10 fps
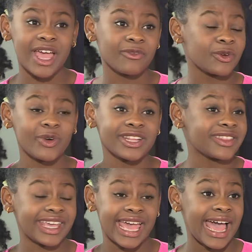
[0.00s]
everyone
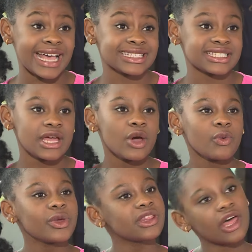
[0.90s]
in the cast.
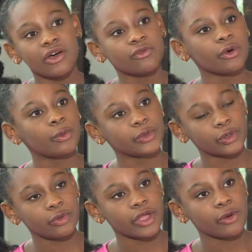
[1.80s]
We love what we're
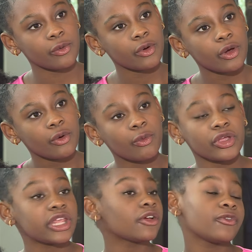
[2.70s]
doing,
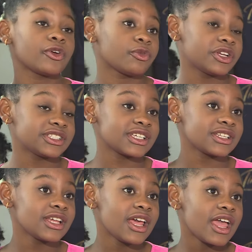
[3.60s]
we're here for a
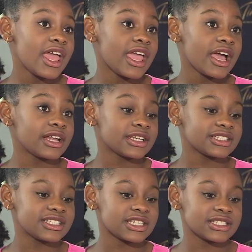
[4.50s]
reason, and
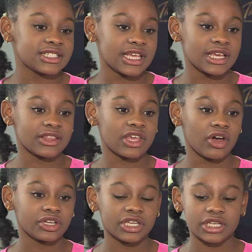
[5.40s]
it's just seeing
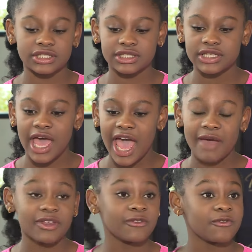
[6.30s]
the audience
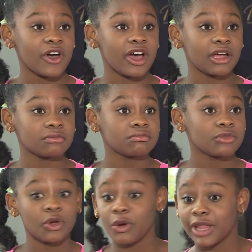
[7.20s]
having fun,
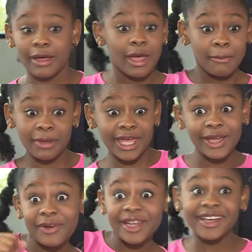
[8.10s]
going on
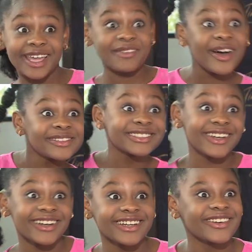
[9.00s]
big little keep on
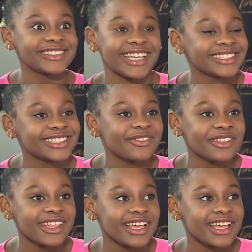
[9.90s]
turning or dancing with